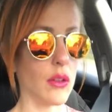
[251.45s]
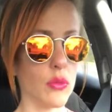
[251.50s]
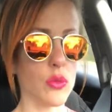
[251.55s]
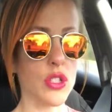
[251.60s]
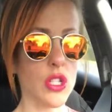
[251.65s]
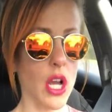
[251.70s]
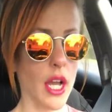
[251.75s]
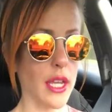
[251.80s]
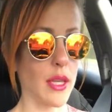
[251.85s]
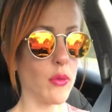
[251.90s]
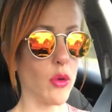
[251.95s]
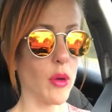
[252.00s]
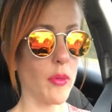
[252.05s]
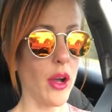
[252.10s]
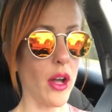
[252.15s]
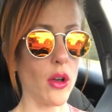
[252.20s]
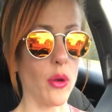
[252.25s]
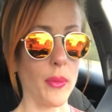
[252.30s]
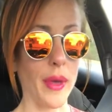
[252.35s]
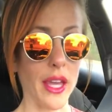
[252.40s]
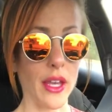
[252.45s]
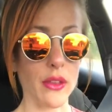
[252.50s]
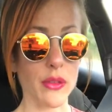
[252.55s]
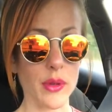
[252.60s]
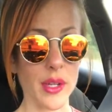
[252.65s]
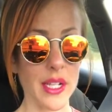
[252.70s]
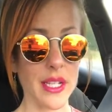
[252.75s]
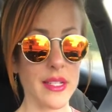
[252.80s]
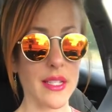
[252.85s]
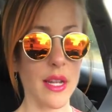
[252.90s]
was talking more about
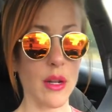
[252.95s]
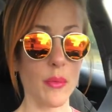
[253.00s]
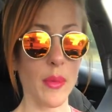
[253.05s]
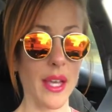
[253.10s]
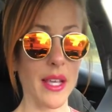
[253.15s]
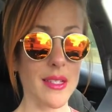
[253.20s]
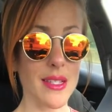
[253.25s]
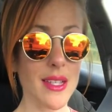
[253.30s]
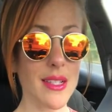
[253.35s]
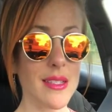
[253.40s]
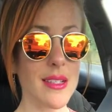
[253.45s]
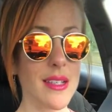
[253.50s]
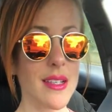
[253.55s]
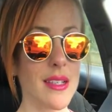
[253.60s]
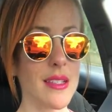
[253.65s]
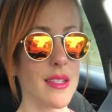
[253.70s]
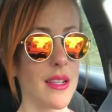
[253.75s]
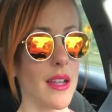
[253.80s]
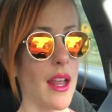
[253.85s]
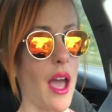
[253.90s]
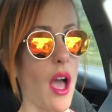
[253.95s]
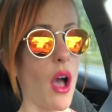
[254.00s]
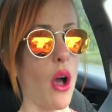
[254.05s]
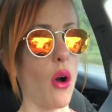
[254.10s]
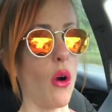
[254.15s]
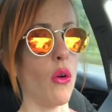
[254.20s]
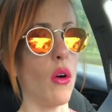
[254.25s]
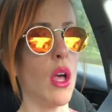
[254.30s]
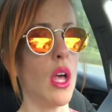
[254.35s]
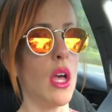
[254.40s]
omega-3s and omega-6s and
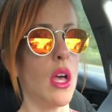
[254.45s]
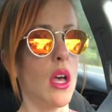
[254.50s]
how